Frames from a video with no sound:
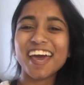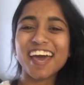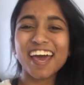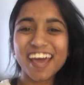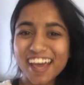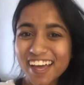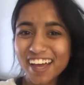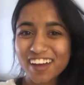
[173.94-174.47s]

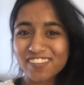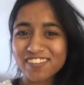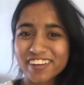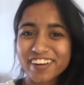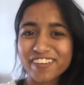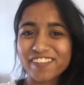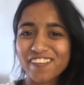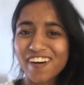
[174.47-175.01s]
Hey
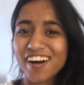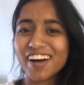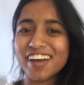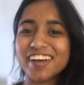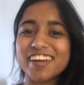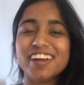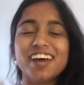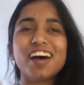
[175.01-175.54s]

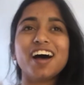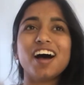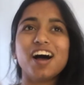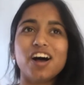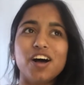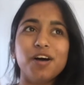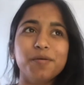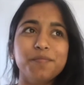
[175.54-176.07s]
everyone,
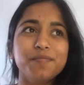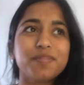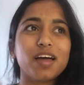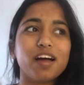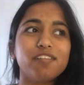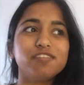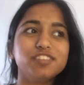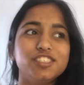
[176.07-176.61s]
um,
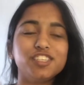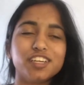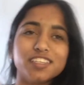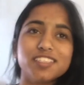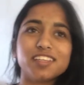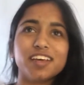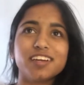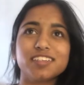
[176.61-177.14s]
I would
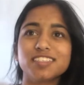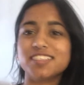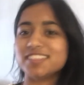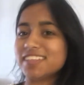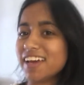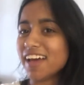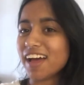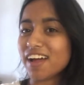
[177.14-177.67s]
just like to
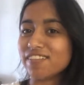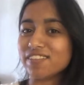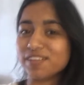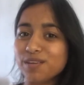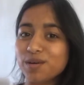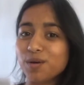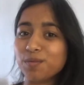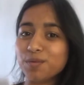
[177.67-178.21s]
say I
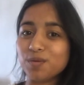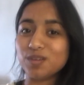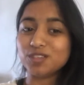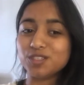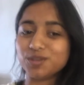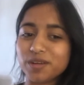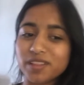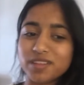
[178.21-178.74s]
really hope you
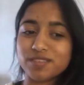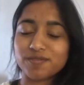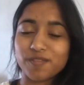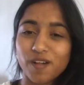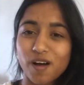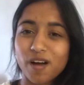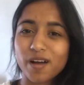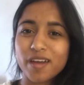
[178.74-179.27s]
enjoy this
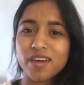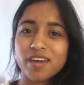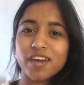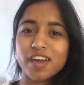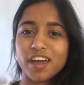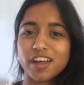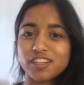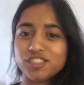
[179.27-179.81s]
vlog.
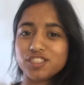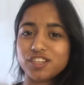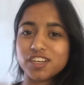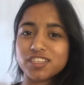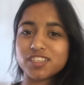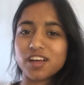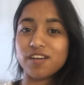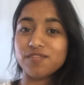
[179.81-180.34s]
It's
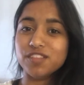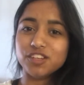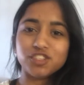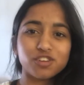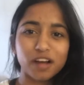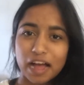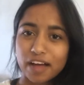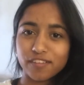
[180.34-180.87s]
just of the
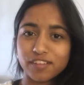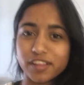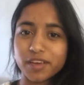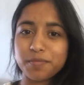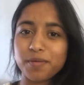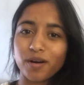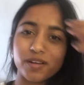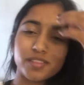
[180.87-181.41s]
traveling
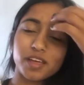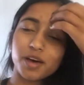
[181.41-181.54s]
part